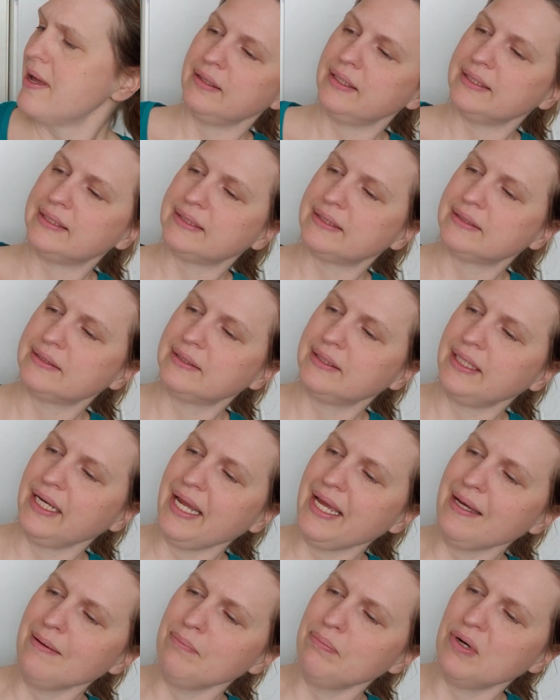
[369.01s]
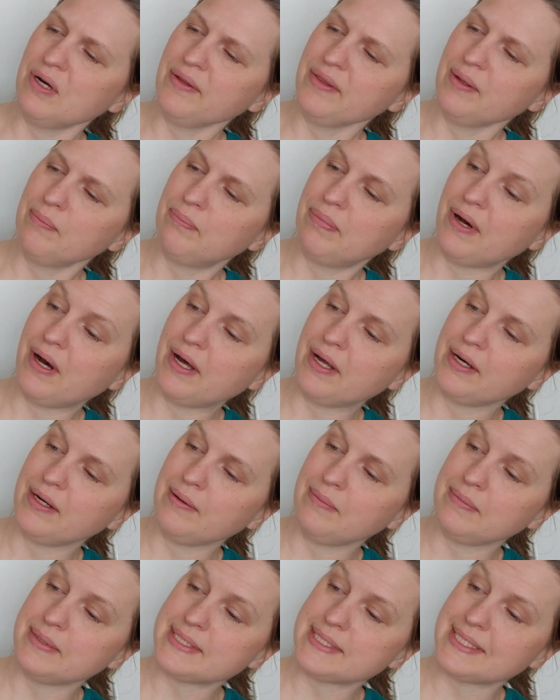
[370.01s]
The stamp on the
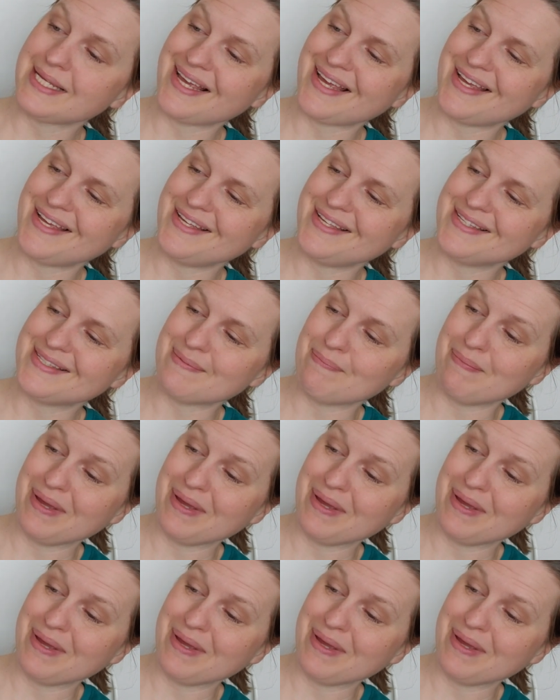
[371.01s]
bottom says